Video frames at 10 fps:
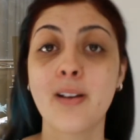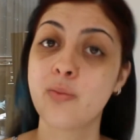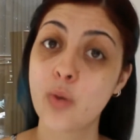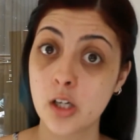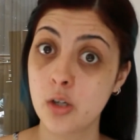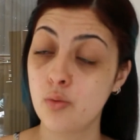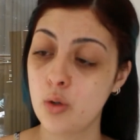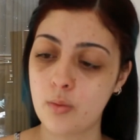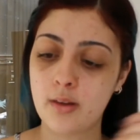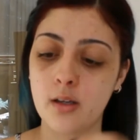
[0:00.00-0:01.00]
but we're going to
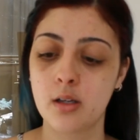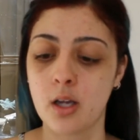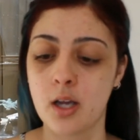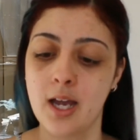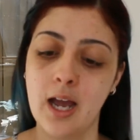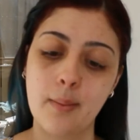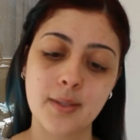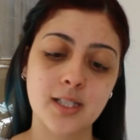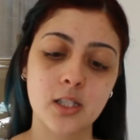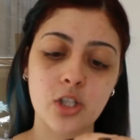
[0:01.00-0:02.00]
roll with it.
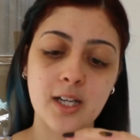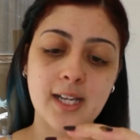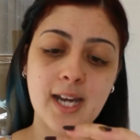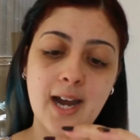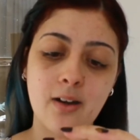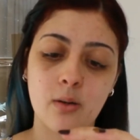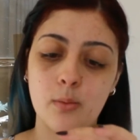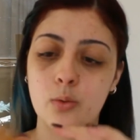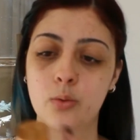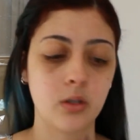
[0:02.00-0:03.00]
It's in the shade
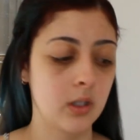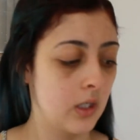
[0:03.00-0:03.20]
Caramel.